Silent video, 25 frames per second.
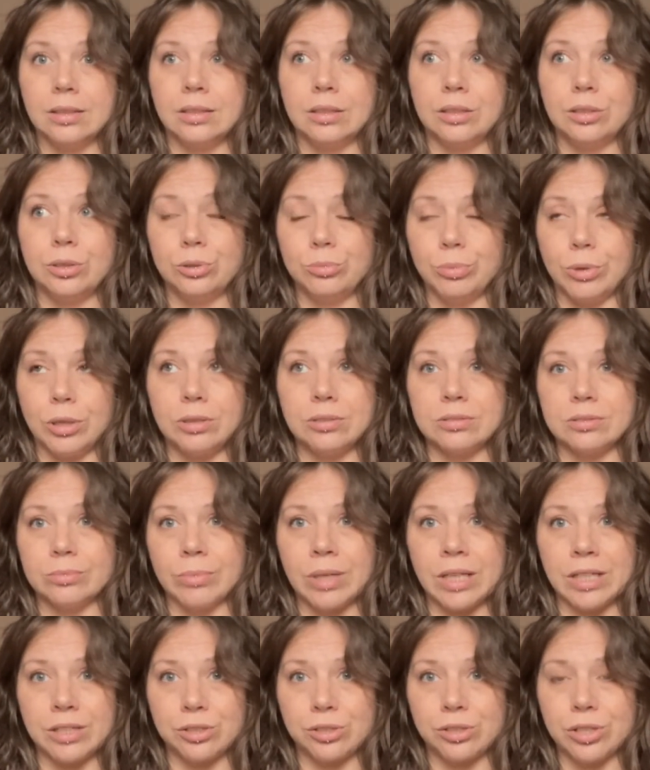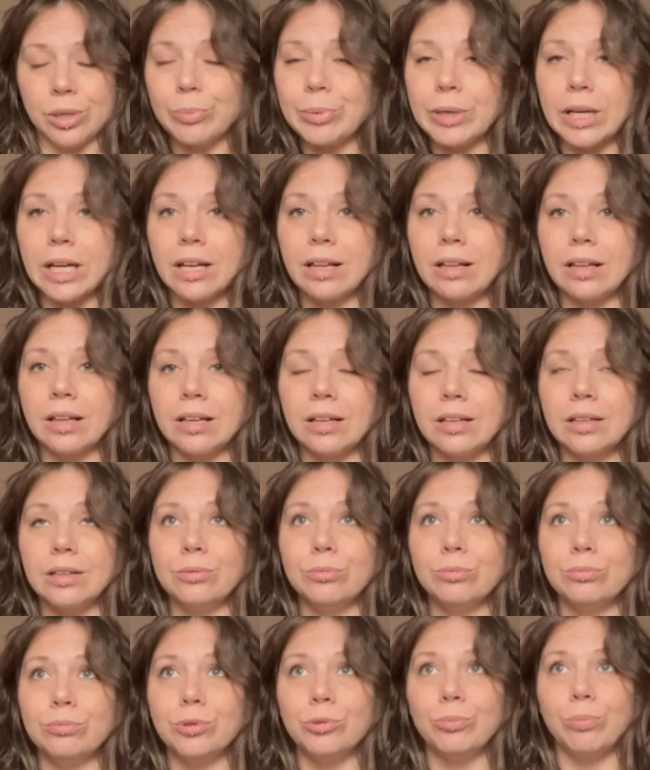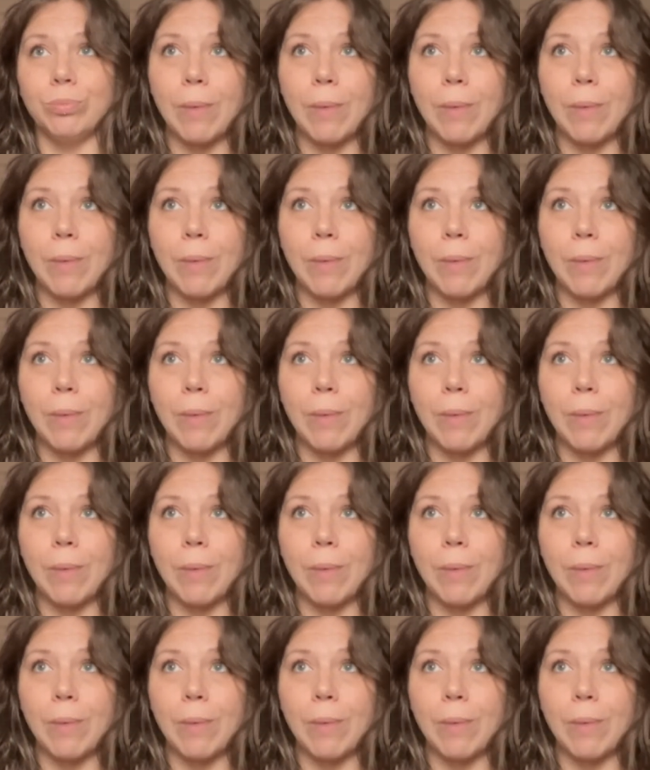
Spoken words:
2 balls and pay shipping. Like, you